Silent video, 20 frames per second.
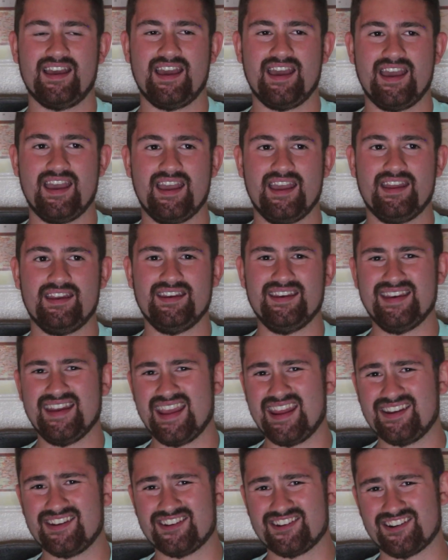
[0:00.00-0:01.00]
and
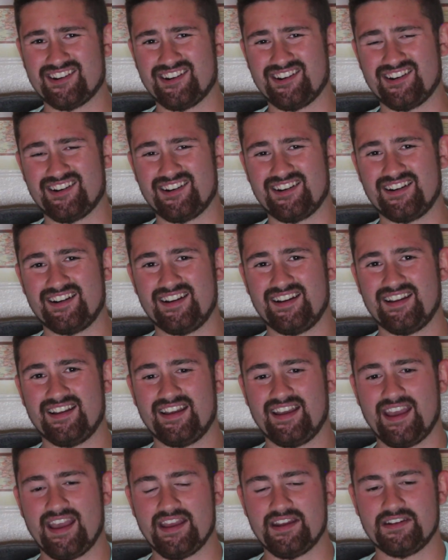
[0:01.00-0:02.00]
nature
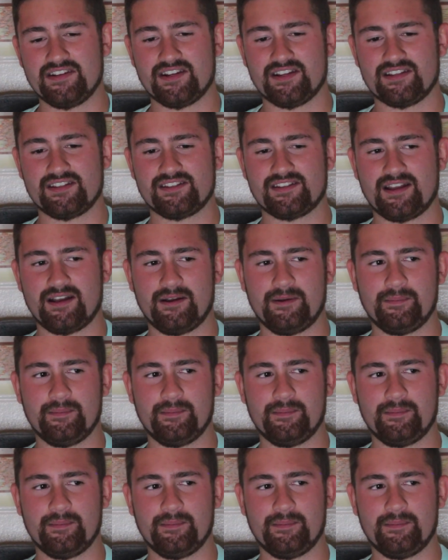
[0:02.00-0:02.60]
and just